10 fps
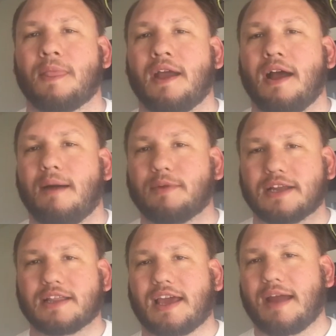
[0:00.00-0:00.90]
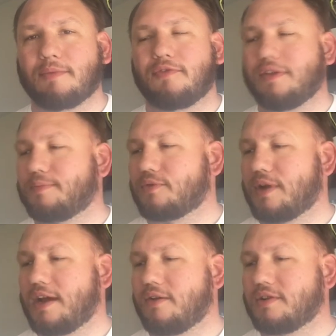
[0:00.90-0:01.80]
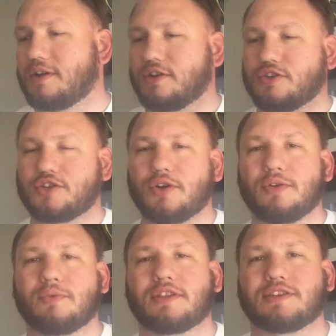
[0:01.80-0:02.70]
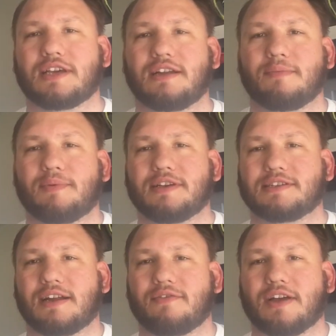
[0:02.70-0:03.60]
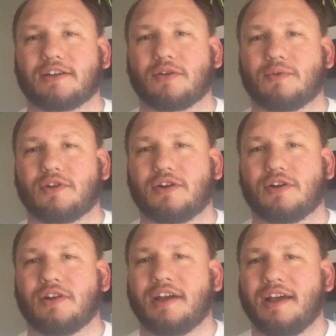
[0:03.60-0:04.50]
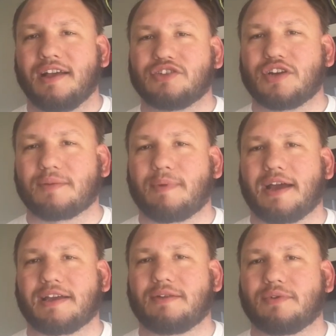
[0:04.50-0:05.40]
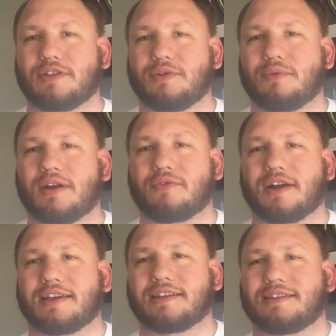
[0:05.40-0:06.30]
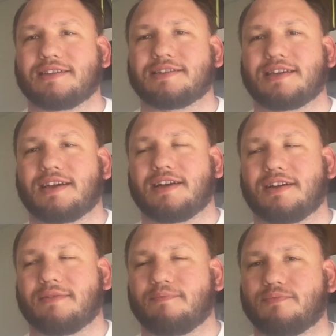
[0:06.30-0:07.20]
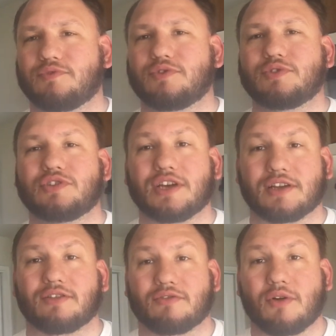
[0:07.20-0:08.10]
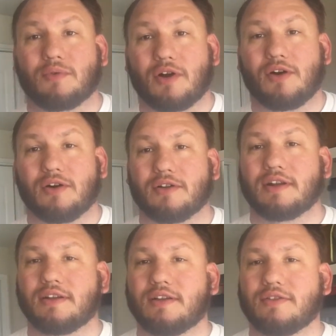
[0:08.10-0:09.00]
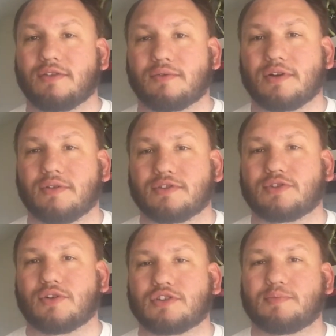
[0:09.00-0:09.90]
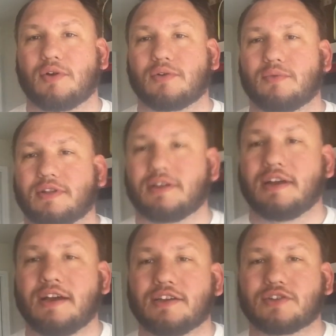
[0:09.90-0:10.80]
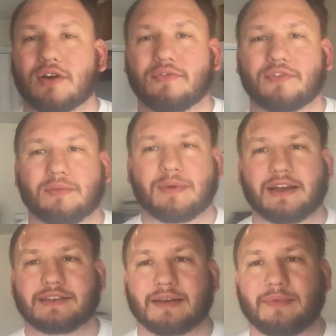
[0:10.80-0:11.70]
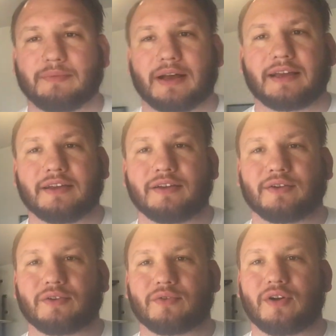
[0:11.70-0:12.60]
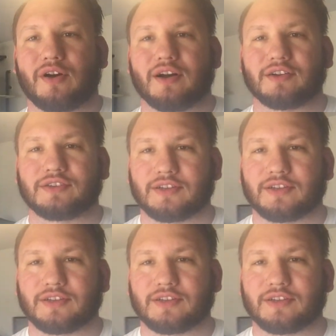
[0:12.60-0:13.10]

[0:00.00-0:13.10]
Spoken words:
I'm going to get the camera flipped around, show you what the setup is that I've got going on, check back in with you whenever I get this chicken thrown on the grill and start smoking with it. Sorry for the mess. I'm in my garage.